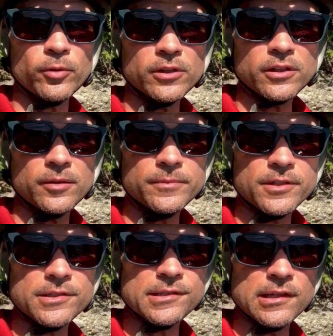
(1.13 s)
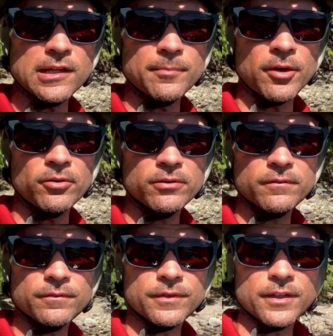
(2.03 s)
Welcome.
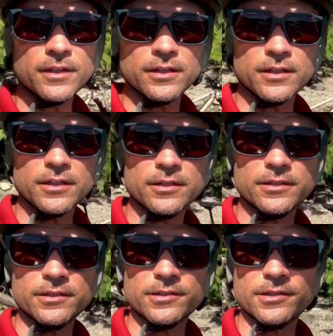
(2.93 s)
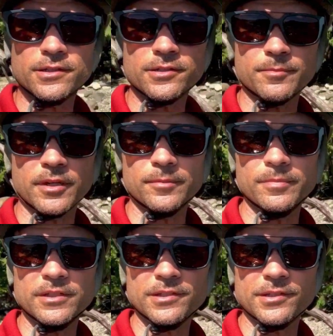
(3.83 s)
I'm Céline Limon,
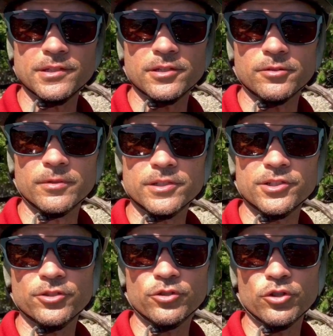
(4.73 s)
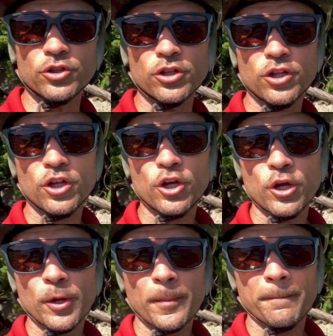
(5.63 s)
and this is my BC
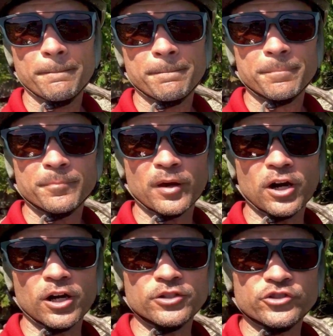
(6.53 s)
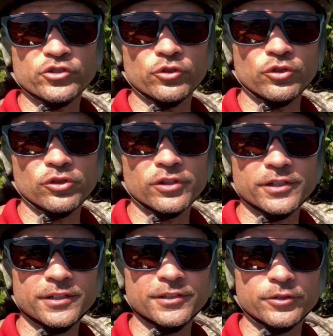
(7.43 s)
Original Podsol
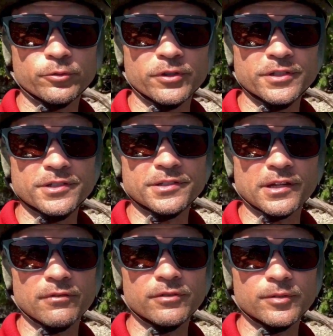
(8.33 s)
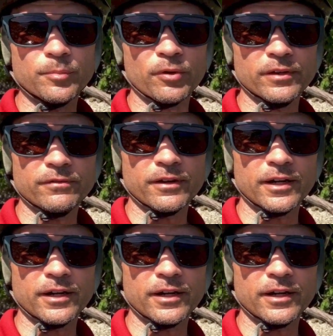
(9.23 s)
budget build.